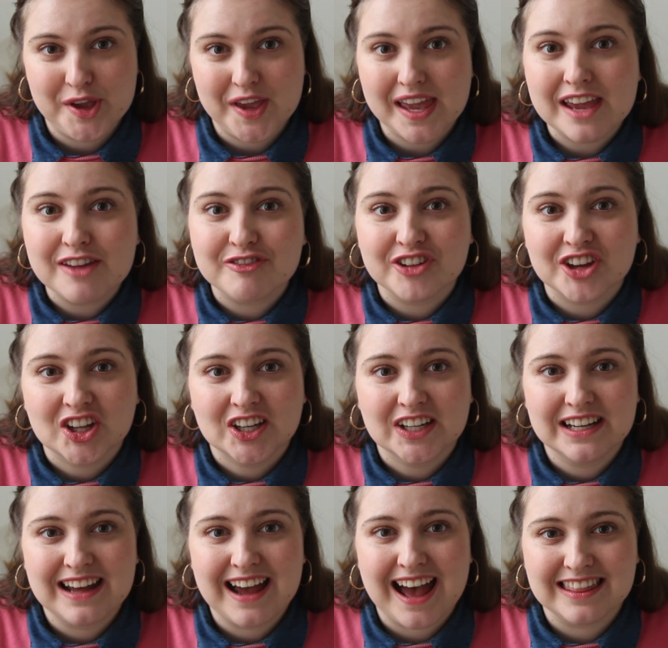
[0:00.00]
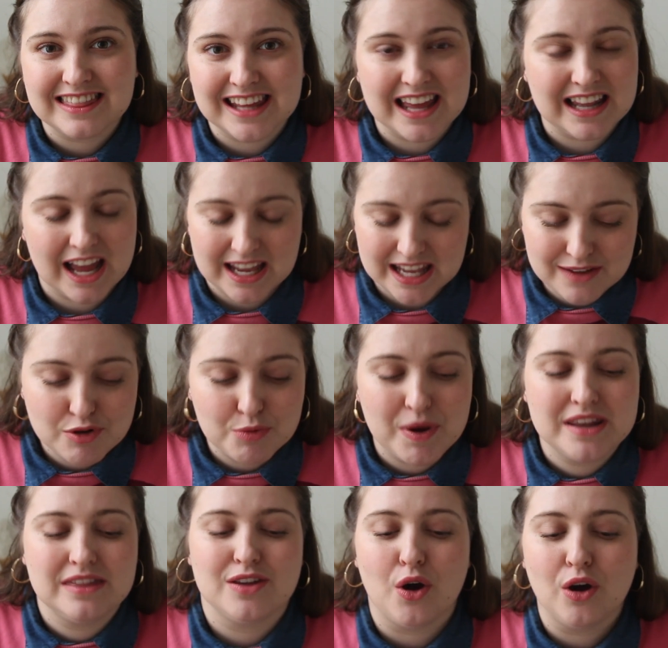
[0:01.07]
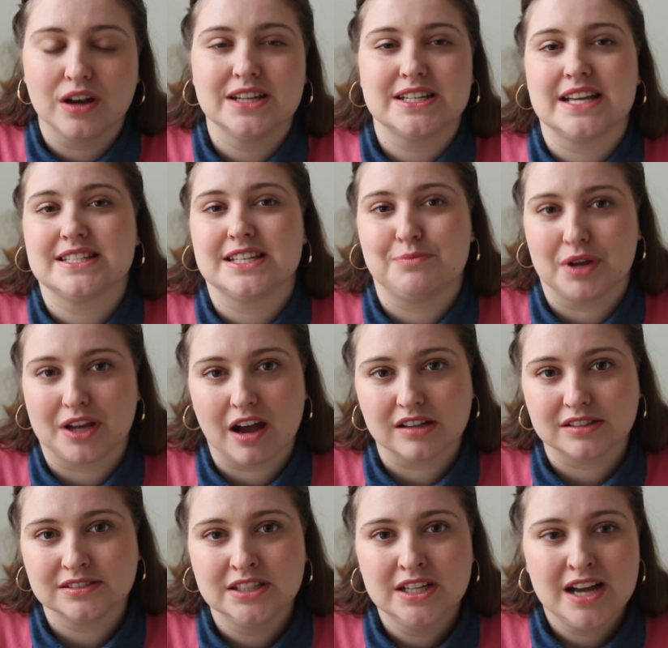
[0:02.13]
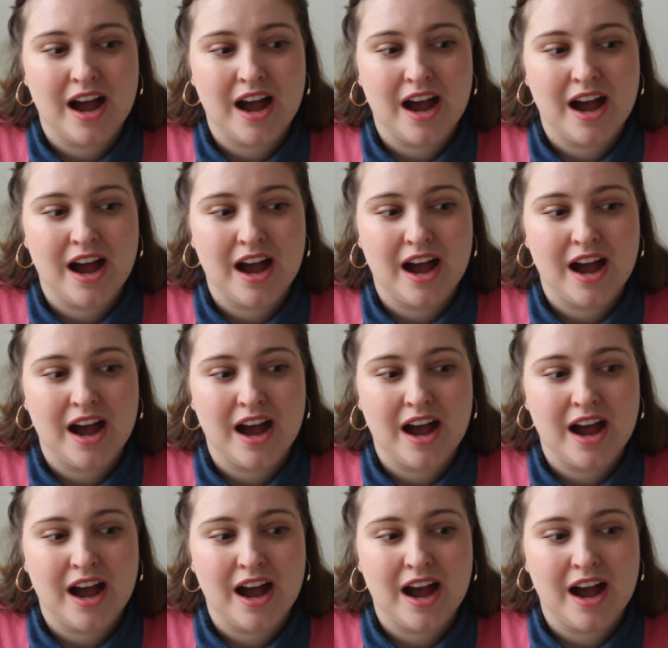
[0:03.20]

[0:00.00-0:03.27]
Even when the holidays had begun,